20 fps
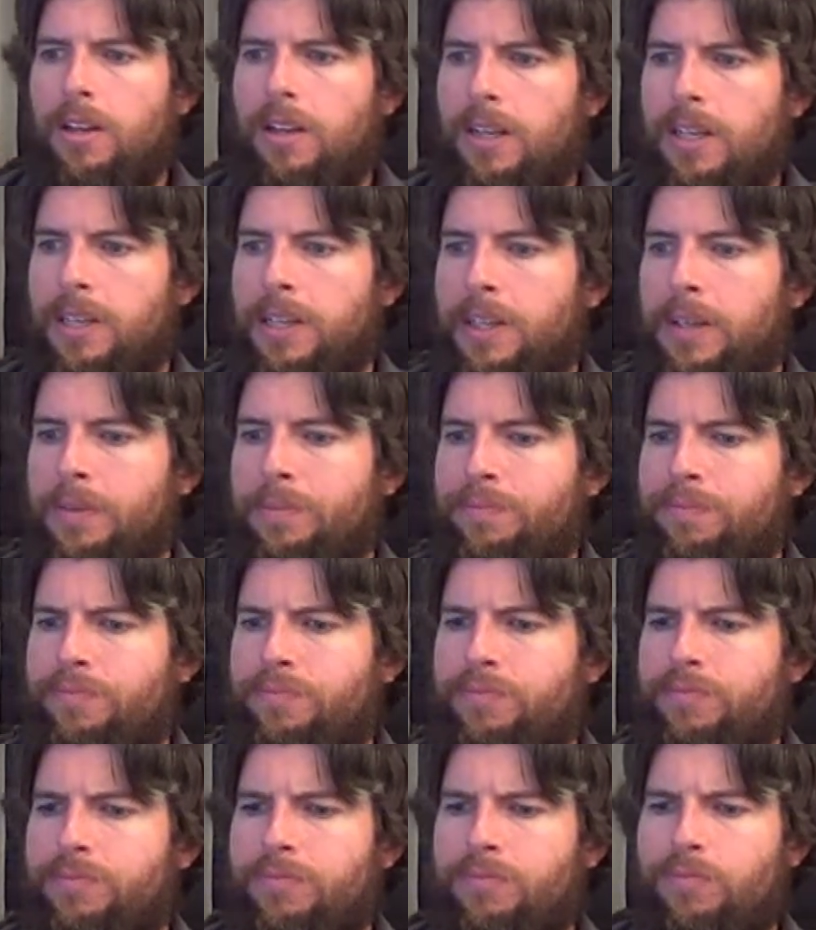
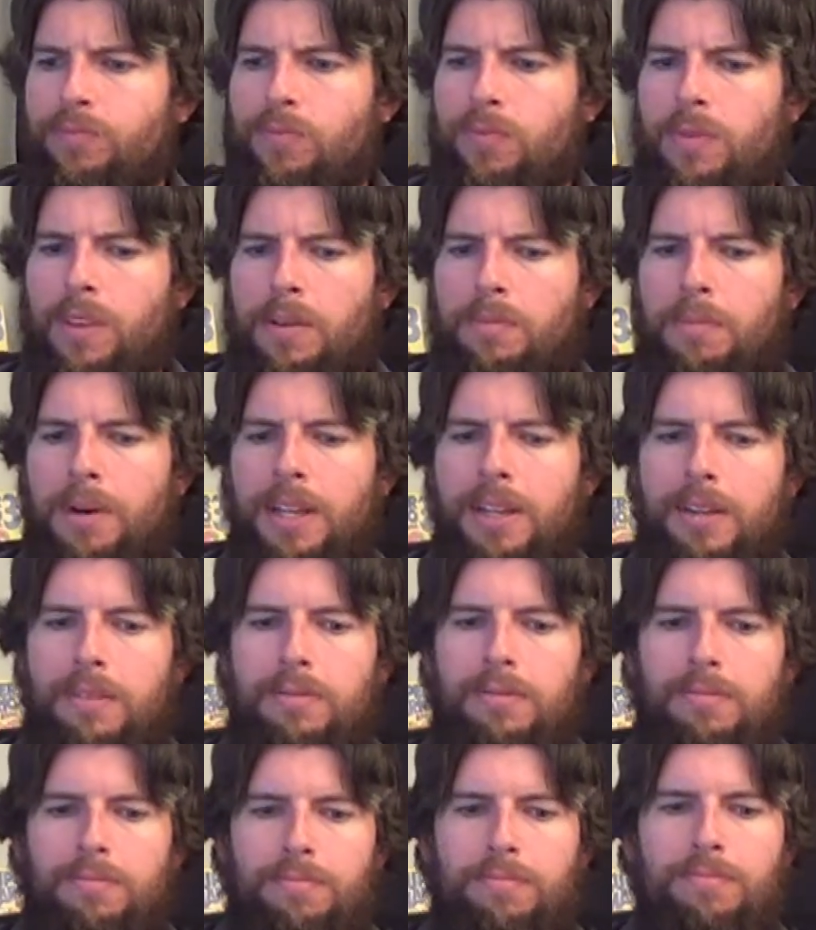But
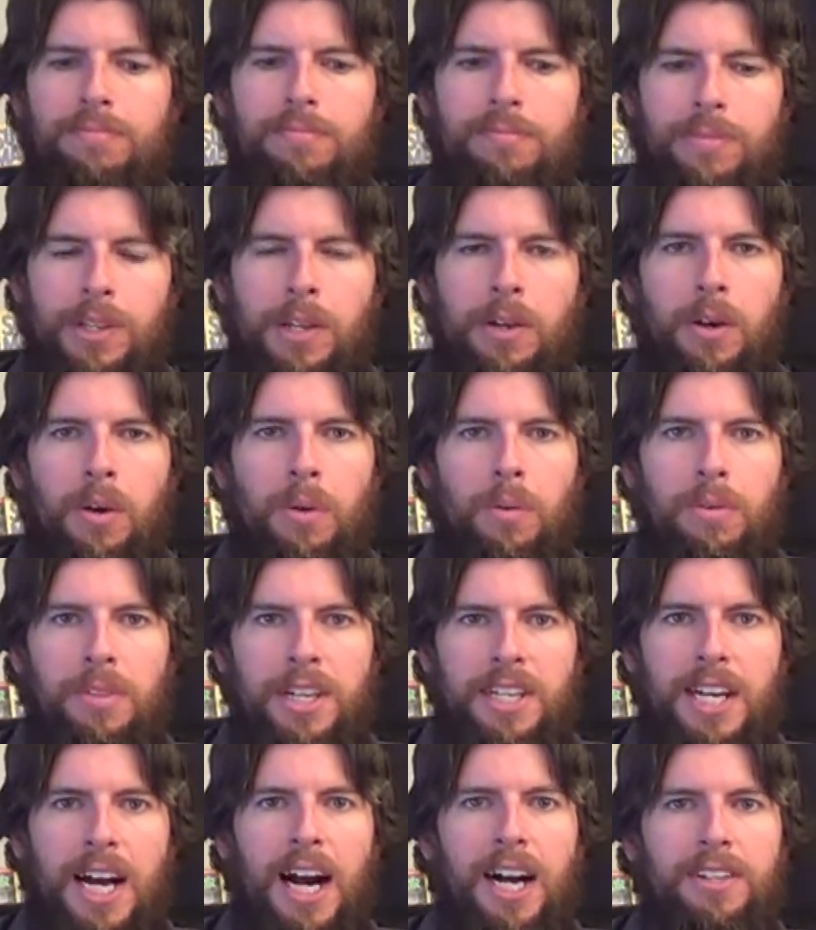
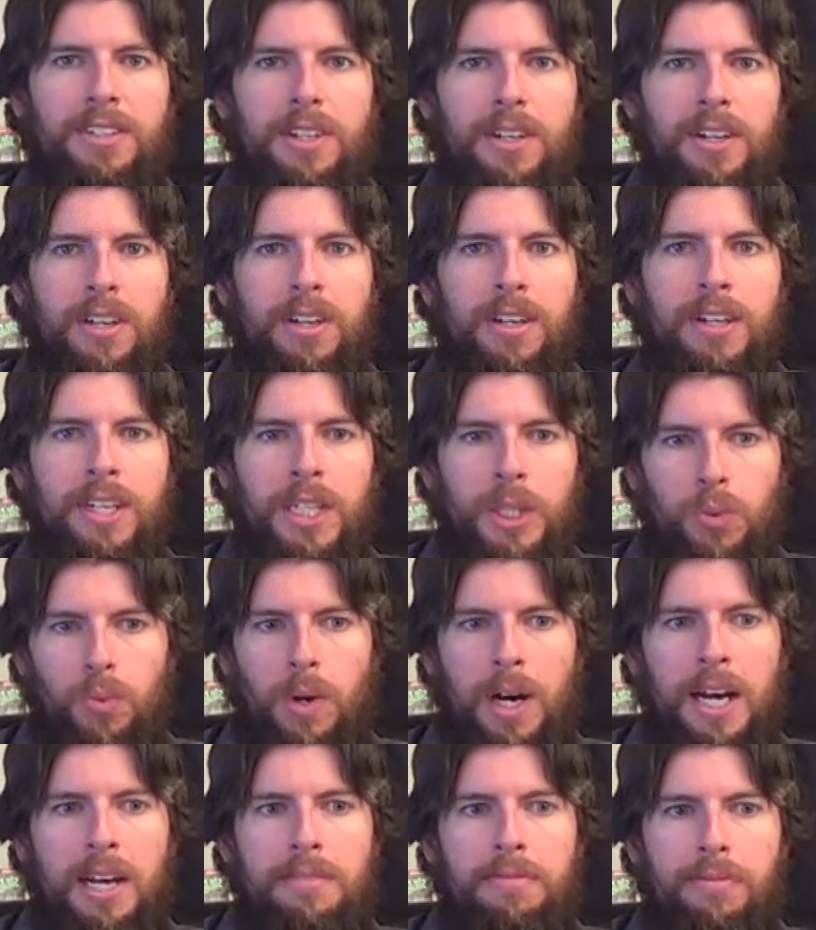the doctor and his
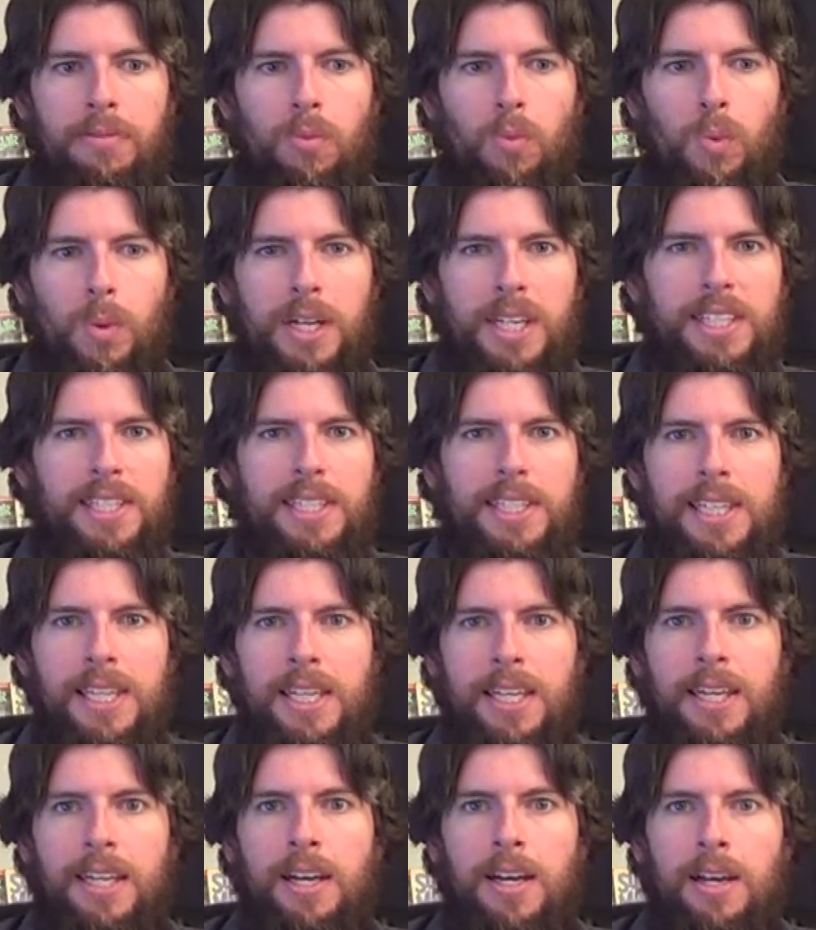wife want to
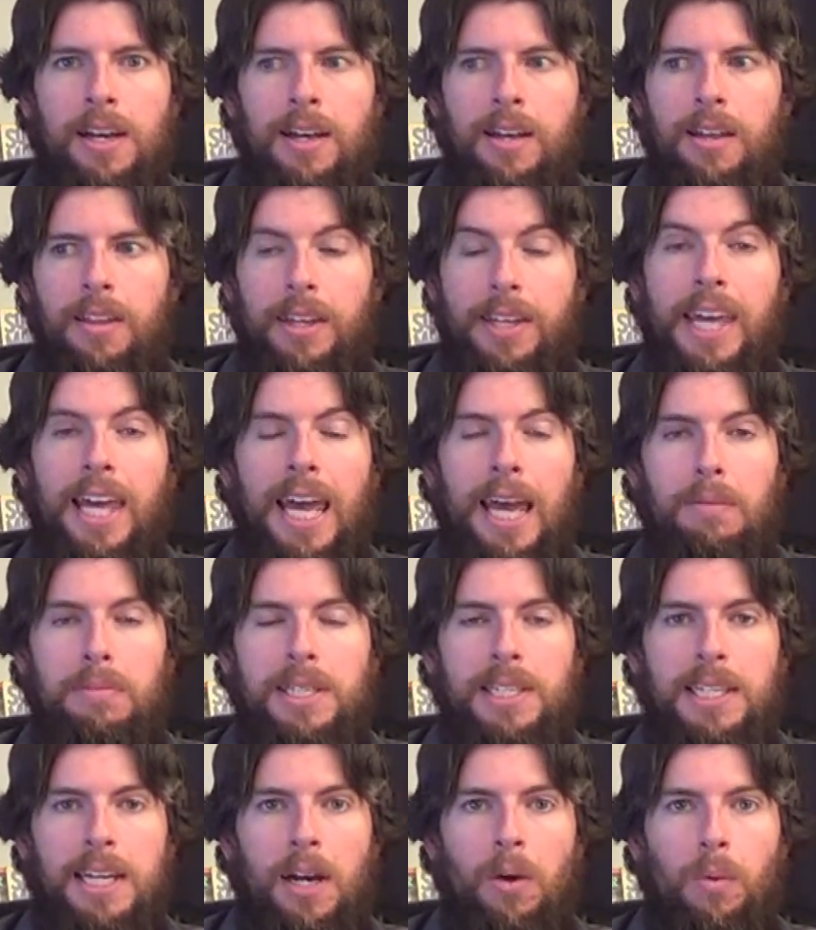see the
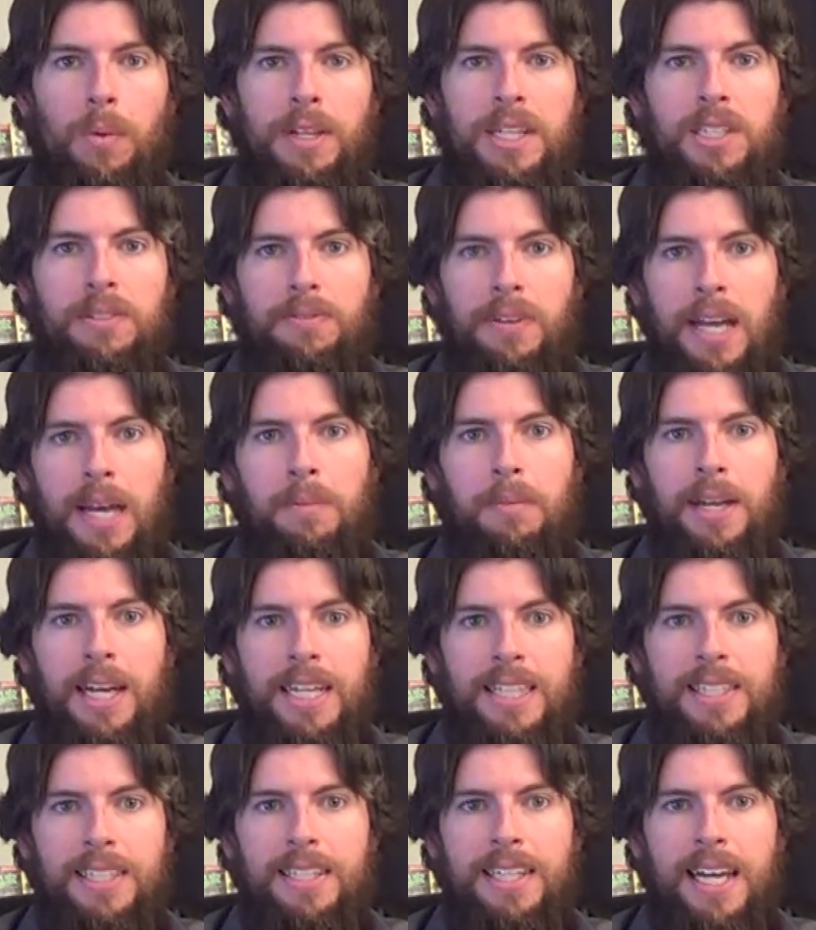campsite where this family
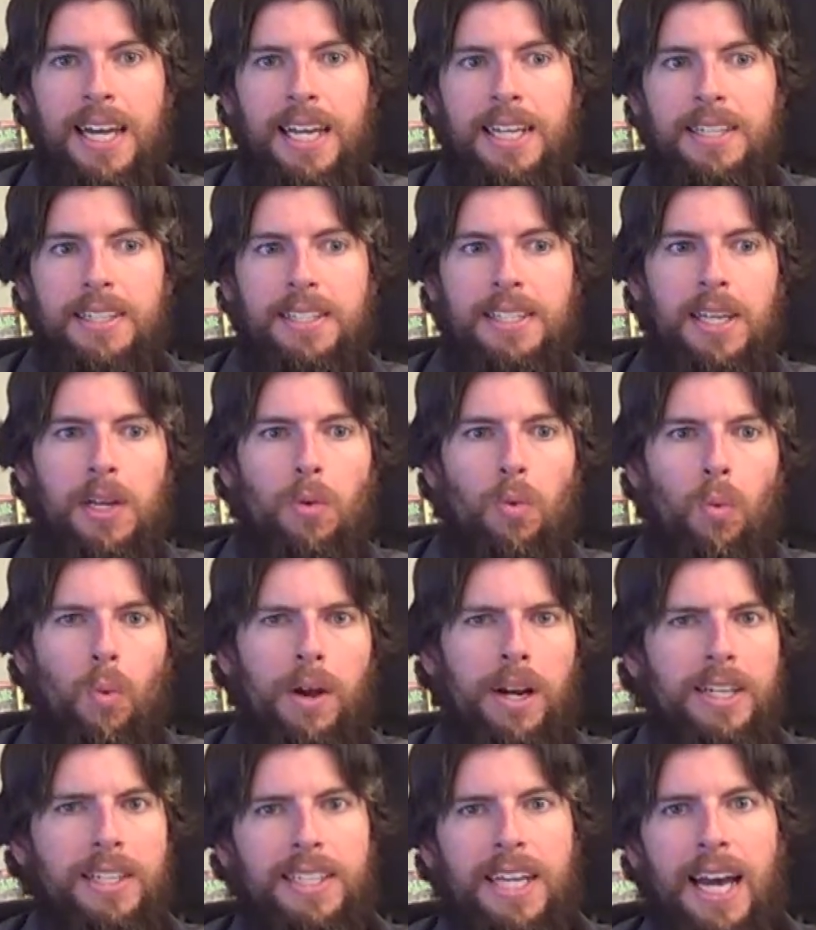had stayed to see
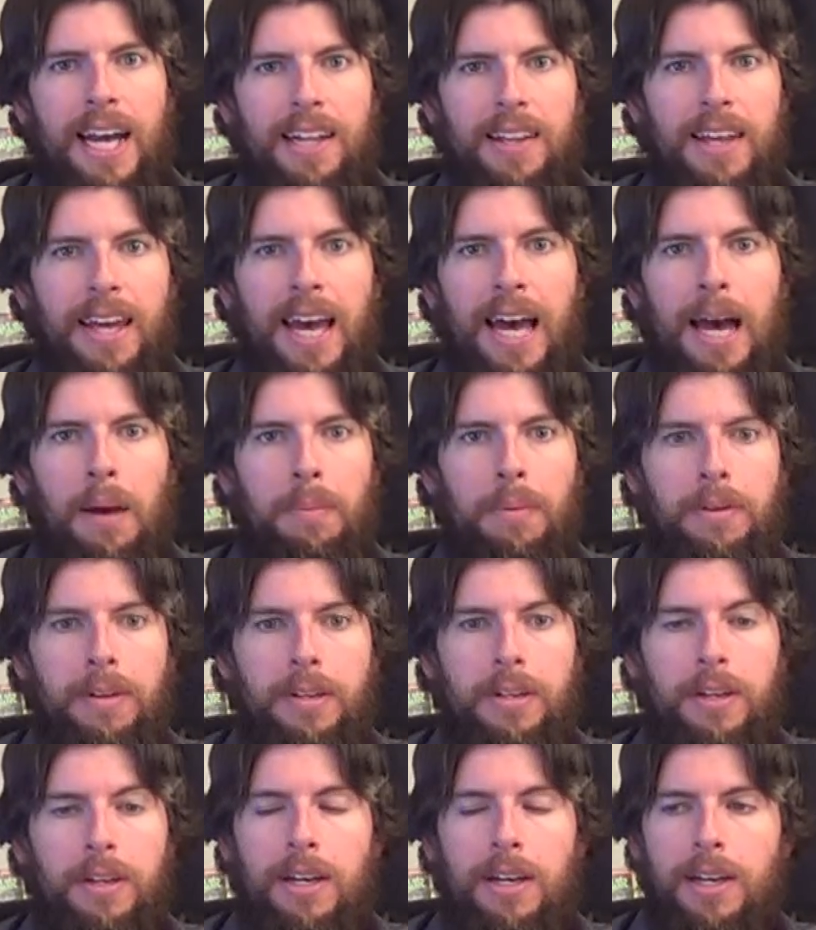what exactly happened,